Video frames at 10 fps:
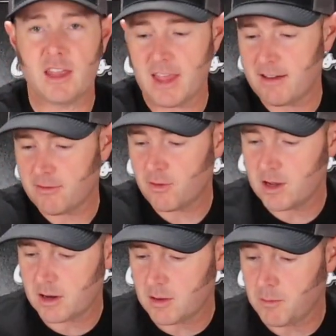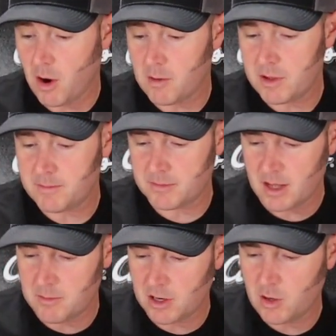in that front compartment.
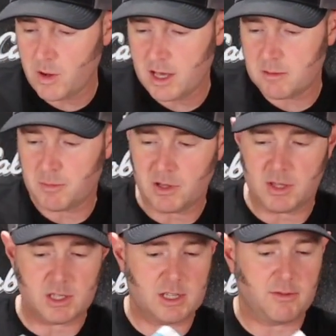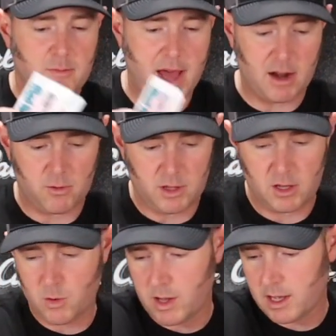I'm going to go ahead and put this stuff back really
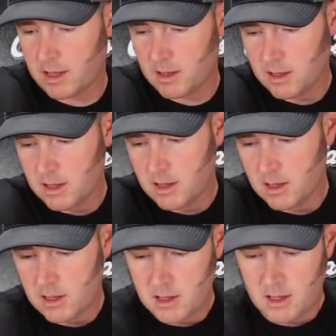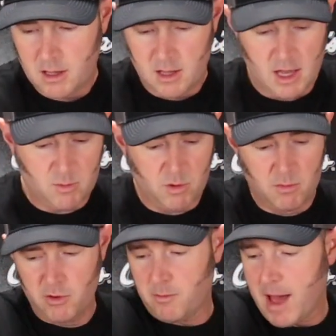quick, and we'll
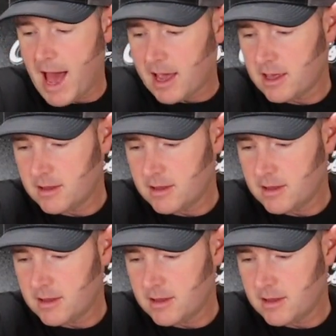move back.